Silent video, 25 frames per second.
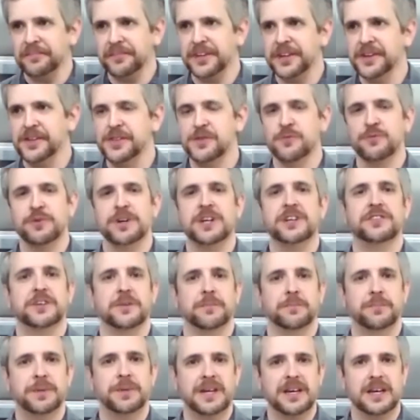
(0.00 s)
The reason
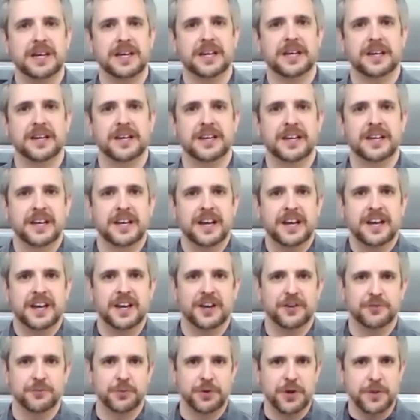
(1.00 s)
being
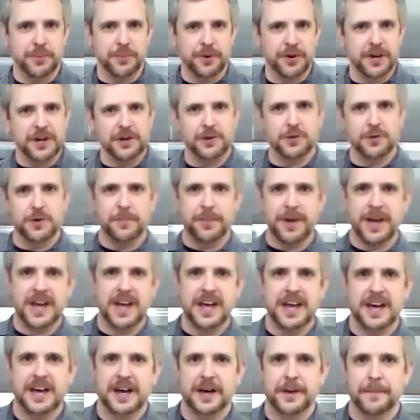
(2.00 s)
is when you put it into a
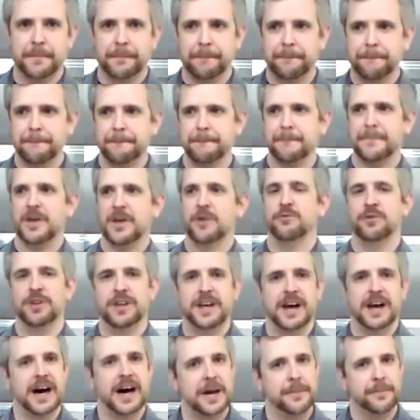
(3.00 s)
pan, a
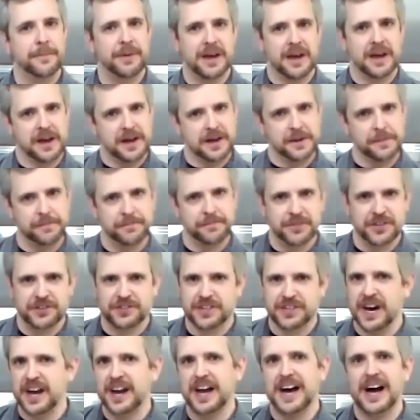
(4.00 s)
really hot pan that's
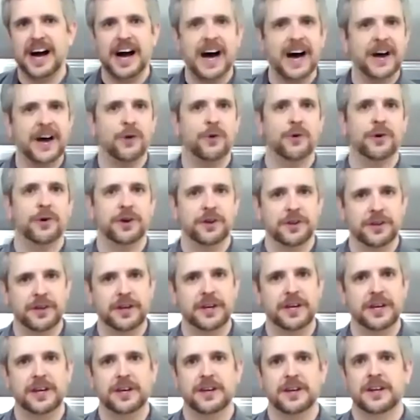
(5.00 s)
got hot oil
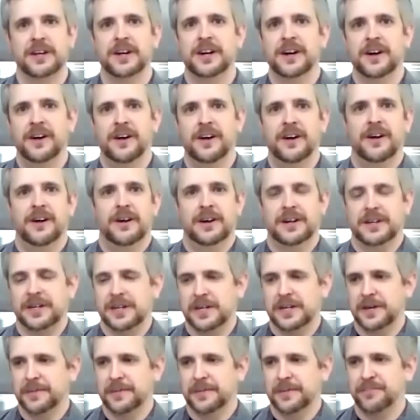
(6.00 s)
in it,
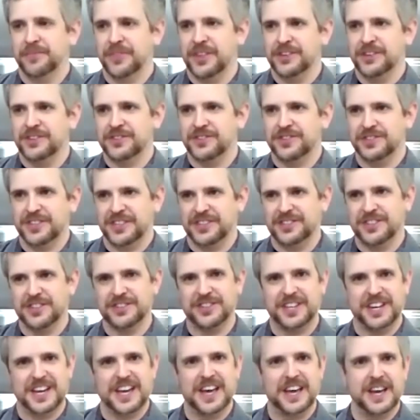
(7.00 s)
it's
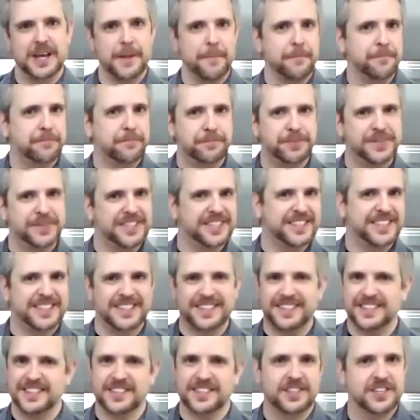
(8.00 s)
just going to hit it.
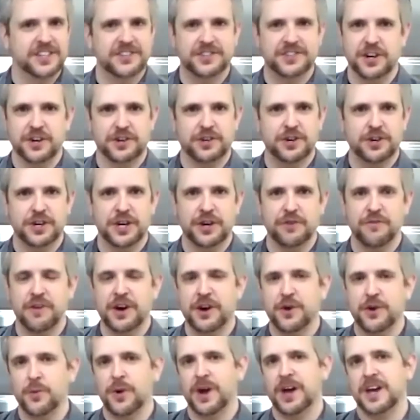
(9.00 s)
It's going to start cooking
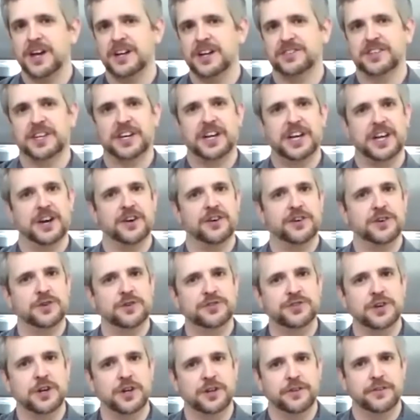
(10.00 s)
right away. It's going to
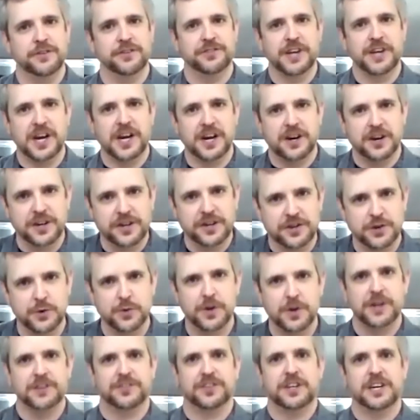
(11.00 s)
introduce all of this air
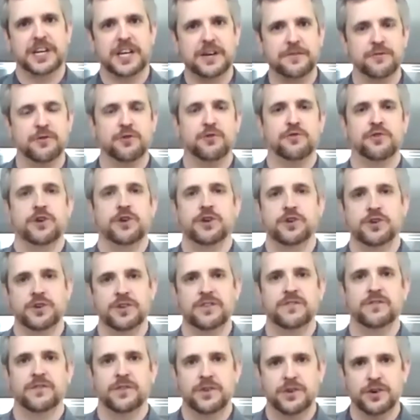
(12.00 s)
into it. It's going to give it a real
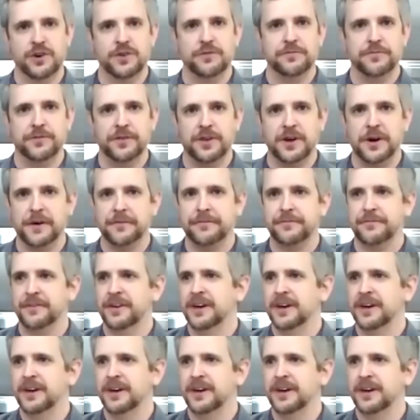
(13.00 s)
good fluff.